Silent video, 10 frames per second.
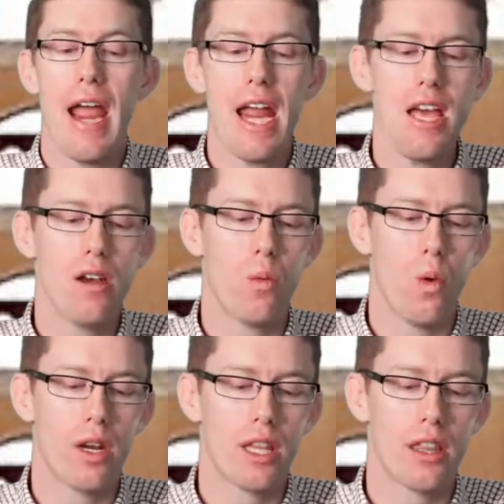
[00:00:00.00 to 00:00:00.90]
And
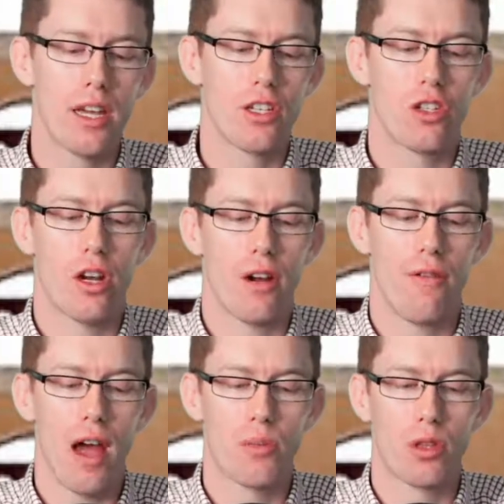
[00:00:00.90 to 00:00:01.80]
one of the things that you're going to
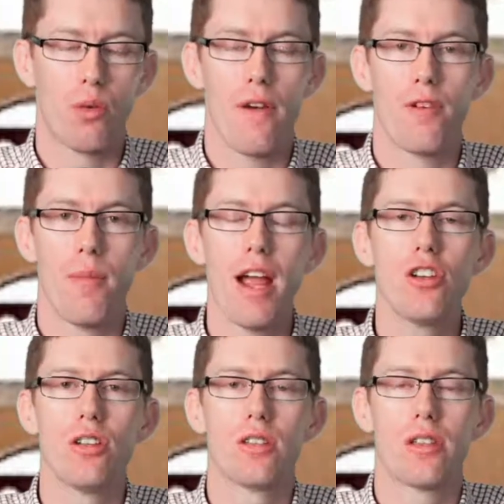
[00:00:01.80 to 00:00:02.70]
find with the
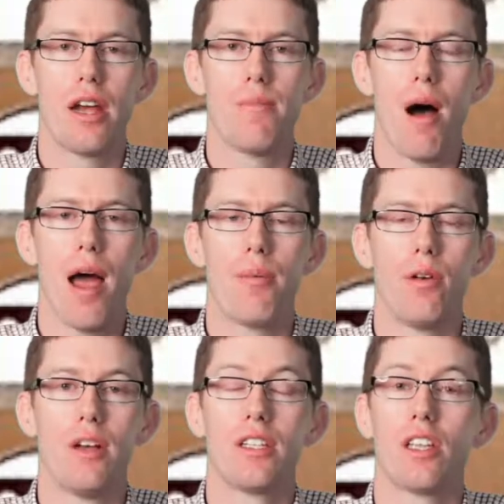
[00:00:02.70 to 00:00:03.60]
Reformation Study
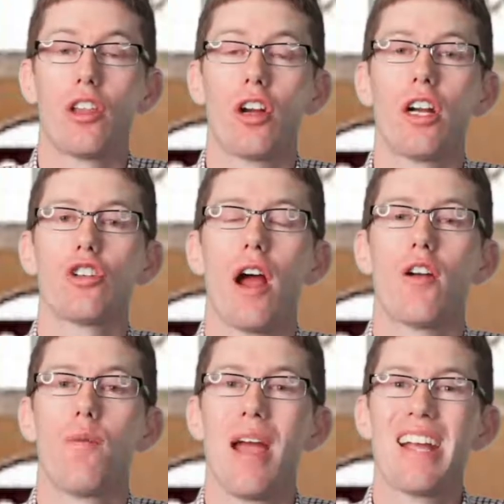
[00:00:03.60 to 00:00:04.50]
Bible is that they're going to try
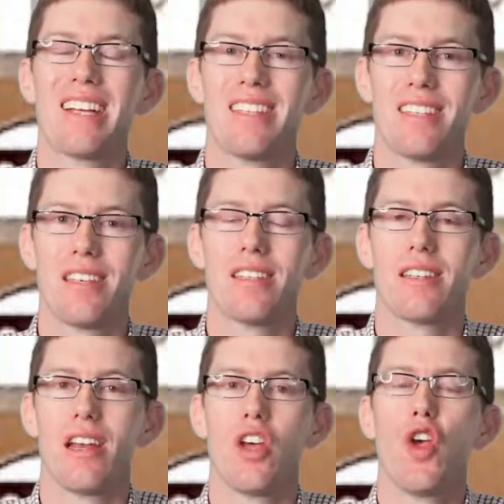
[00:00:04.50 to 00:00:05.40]
to remain
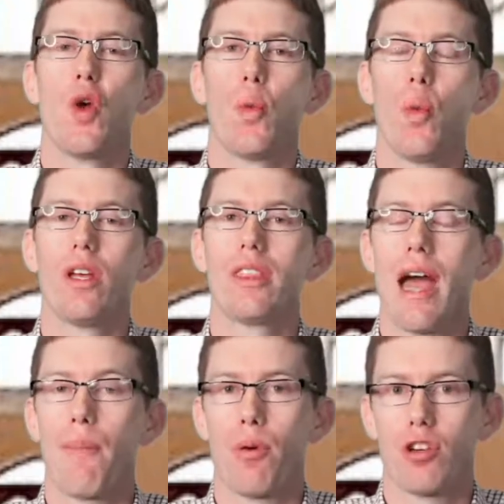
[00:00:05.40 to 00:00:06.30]
consistent with
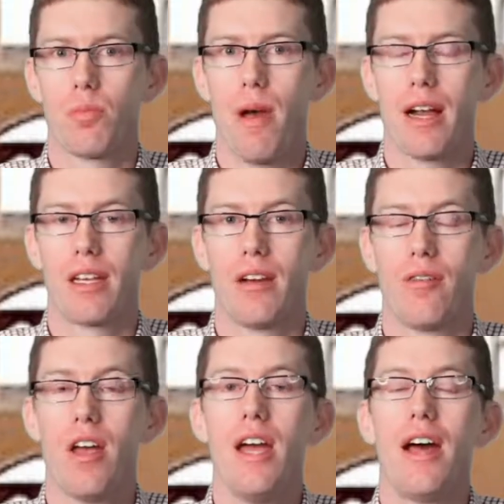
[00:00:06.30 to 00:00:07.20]
that
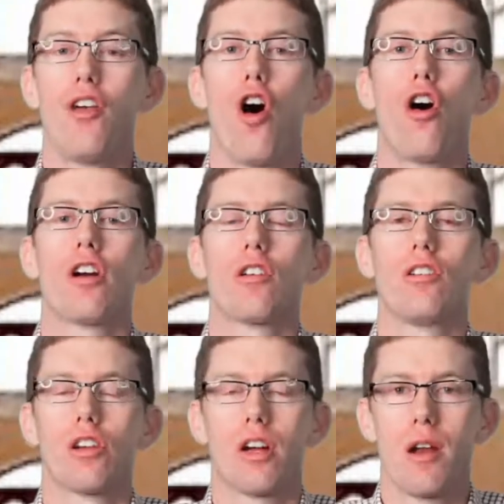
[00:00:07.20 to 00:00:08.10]
perspective, and the
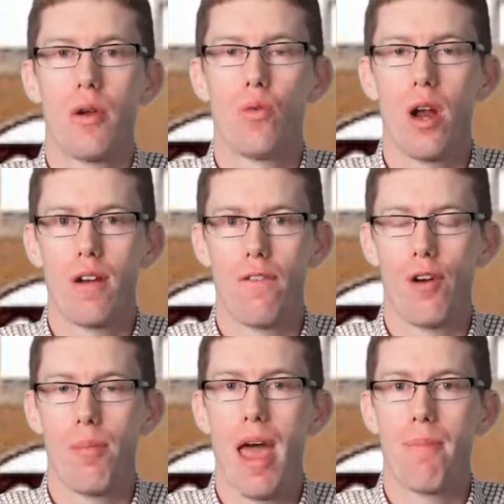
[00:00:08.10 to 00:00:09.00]
articles are going to be written
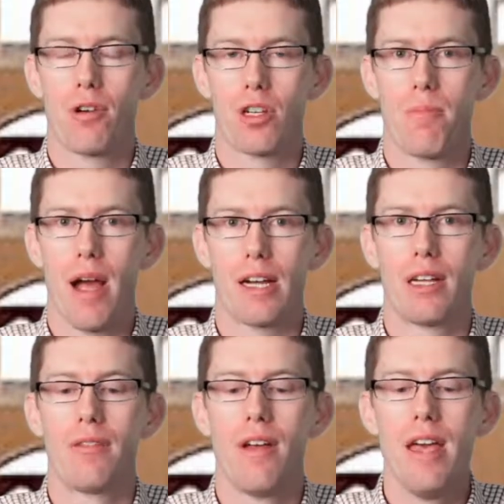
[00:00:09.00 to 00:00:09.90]
from that
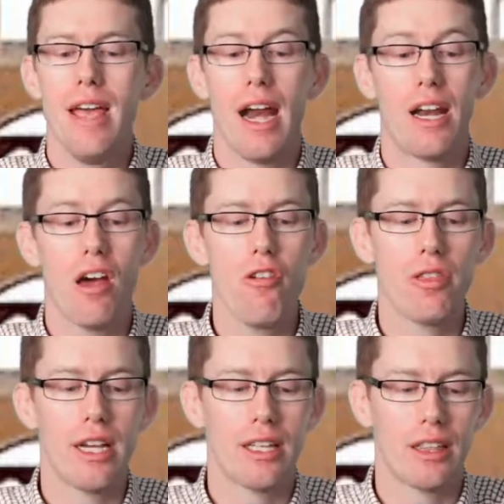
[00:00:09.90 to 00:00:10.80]
perspective. And
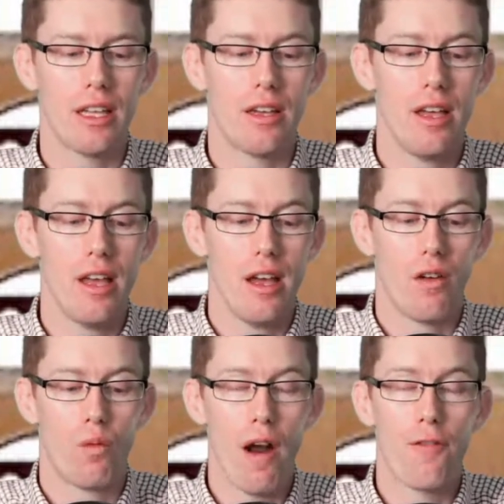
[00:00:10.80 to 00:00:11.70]
another thing that the
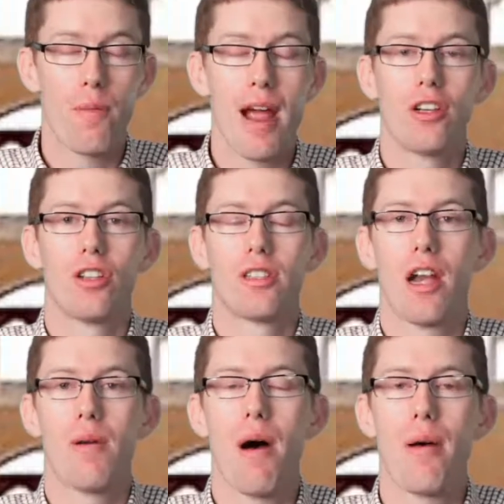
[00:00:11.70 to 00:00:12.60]
Reformation
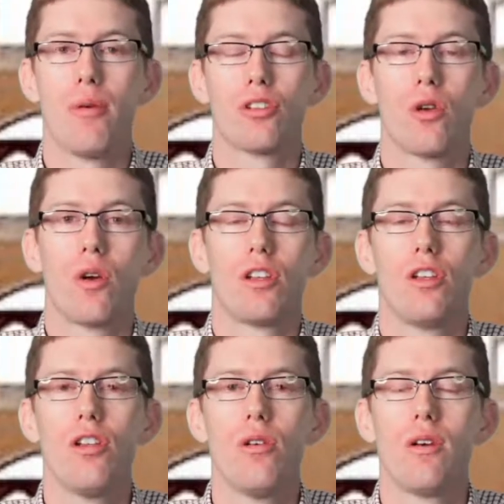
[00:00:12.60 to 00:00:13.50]
Study Bible is going to
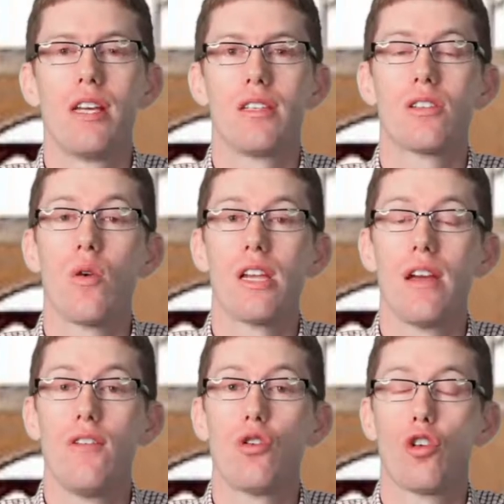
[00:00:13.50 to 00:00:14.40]
do is it's going to
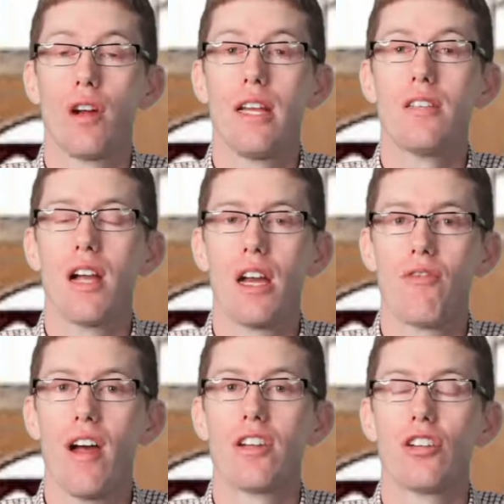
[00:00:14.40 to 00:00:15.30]
give you creeds and
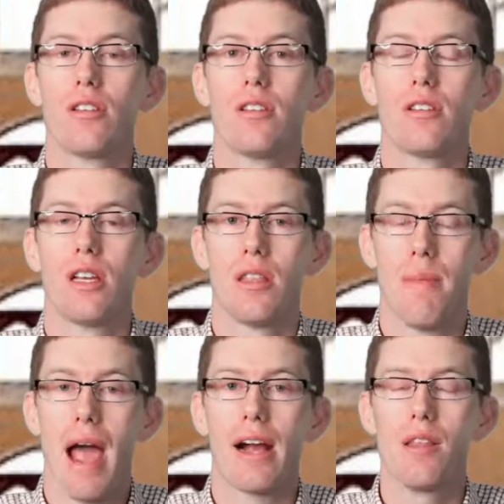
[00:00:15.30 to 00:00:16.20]
confessions in
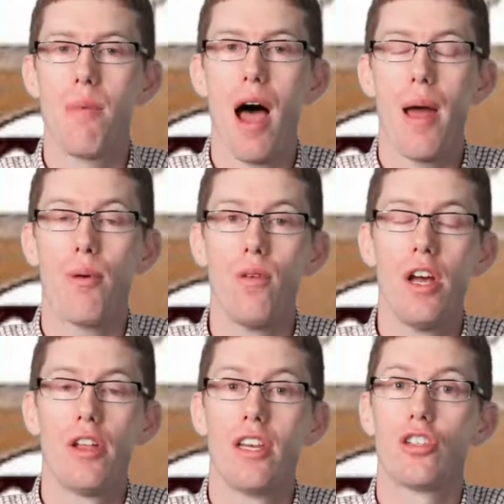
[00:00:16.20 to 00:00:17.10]
the back of the Bible,
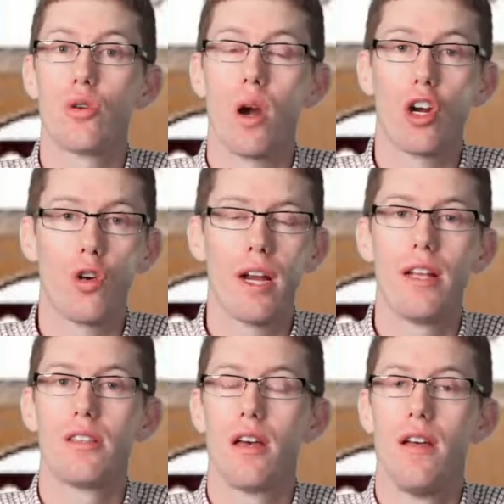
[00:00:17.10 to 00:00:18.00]
the historic
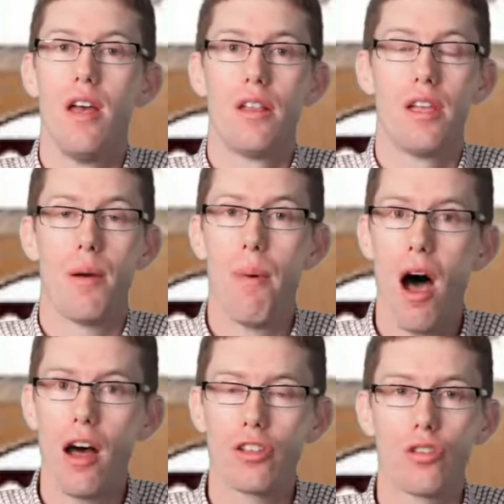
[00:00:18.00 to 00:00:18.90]
creeds, the
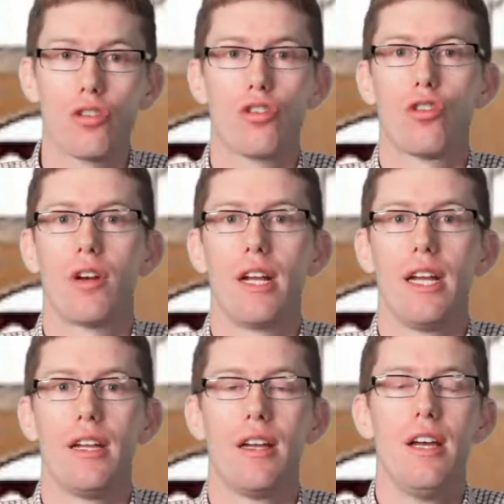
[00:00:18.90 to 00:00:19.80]
Apostles'
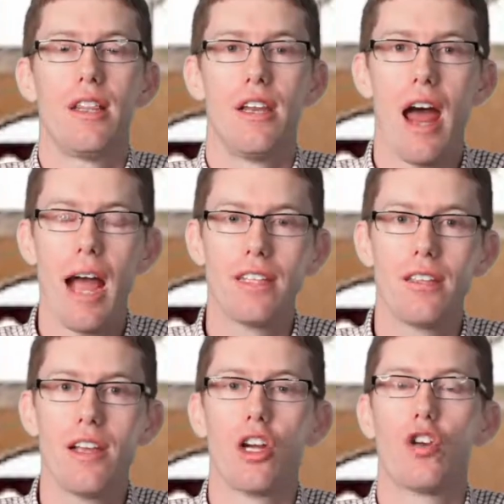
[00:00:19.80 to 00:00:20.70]
Creed, the
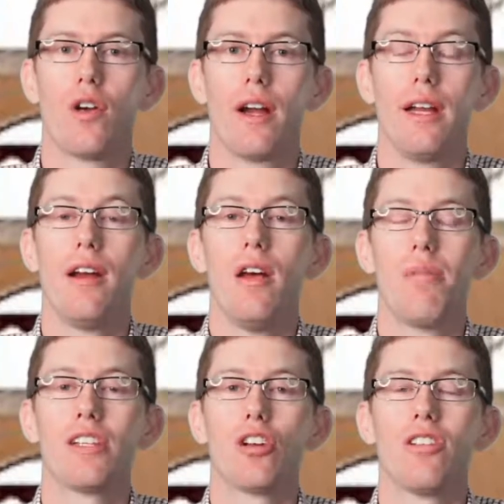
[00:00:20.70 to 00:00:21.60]
Nicene Creed,
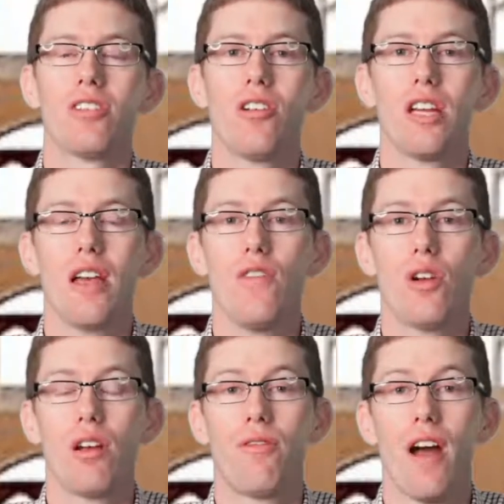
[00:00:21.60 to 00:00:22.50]
but it's also going to give
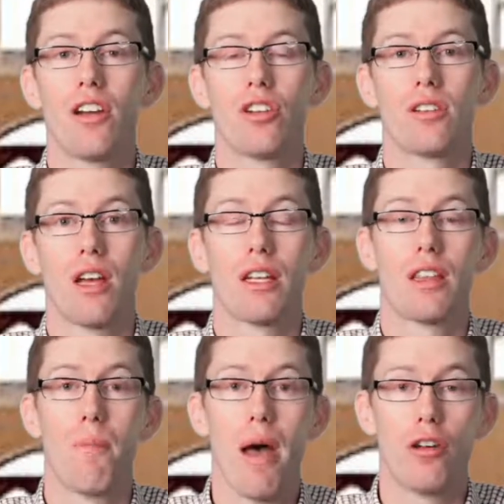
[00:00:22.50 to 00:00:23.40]
you confessions
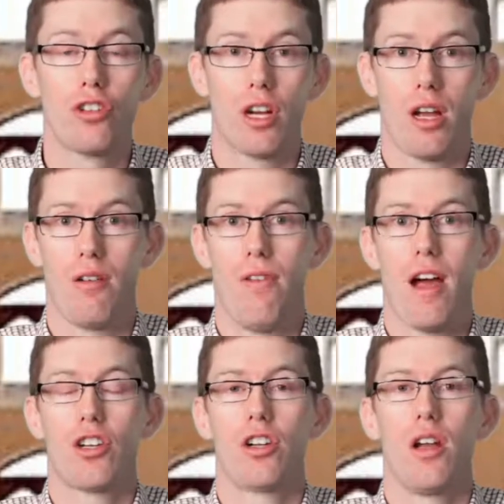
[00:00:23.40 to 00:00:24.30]
like the Belgic
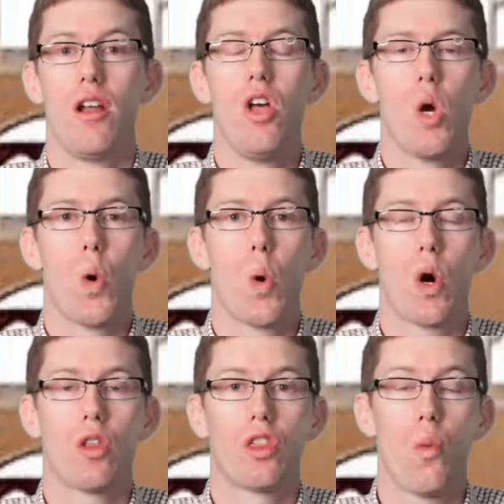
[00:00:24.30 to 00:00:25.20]
Confession
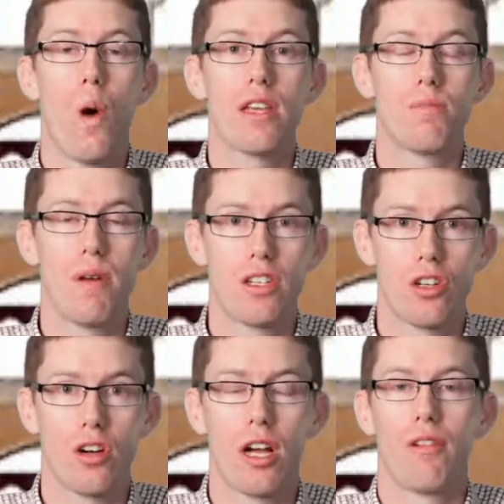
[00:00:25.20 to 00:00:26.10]
or the
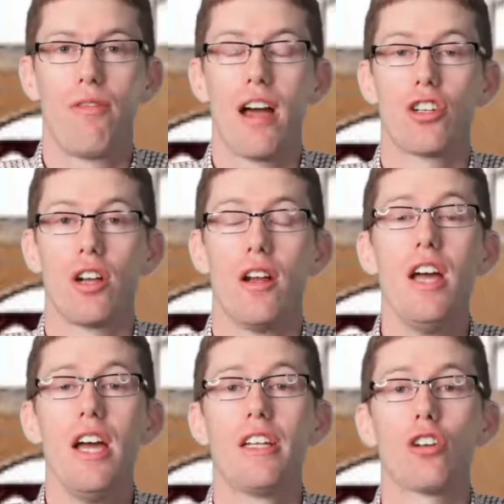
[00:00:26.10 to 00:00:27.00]
Westminster Confession.
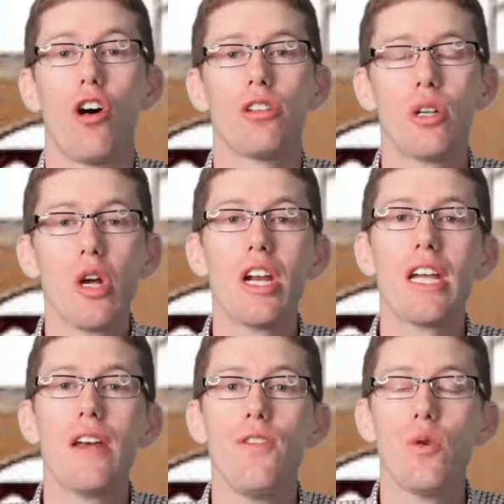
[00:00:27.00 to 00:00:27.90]
It's also going
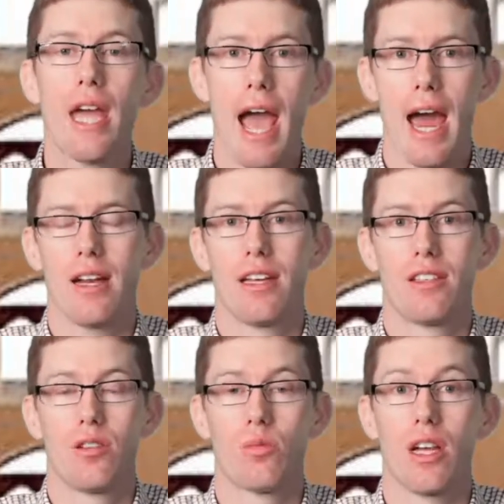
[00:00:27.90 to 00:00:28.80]
to give you
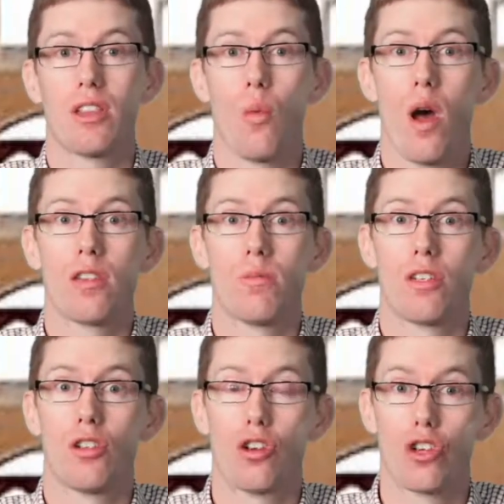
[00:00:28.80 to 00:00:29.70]
catechisms like the
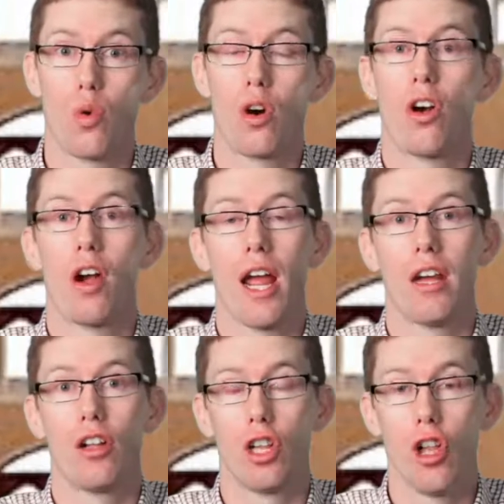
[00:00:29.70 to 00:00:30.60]
Westminster Shorter
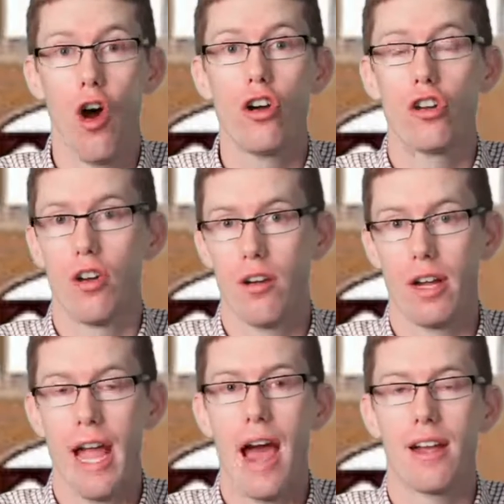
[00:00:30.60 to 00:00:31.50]
and Larger
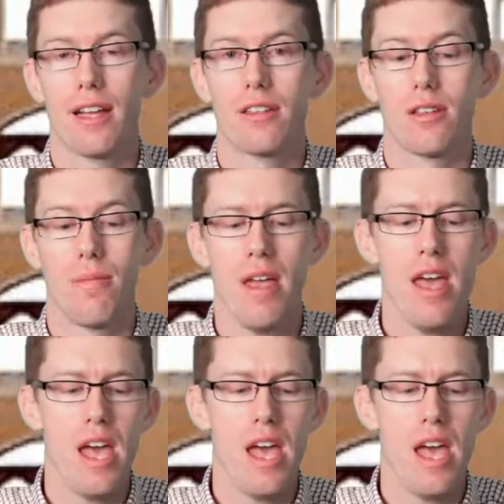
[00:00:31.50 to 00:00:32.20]
Catechism.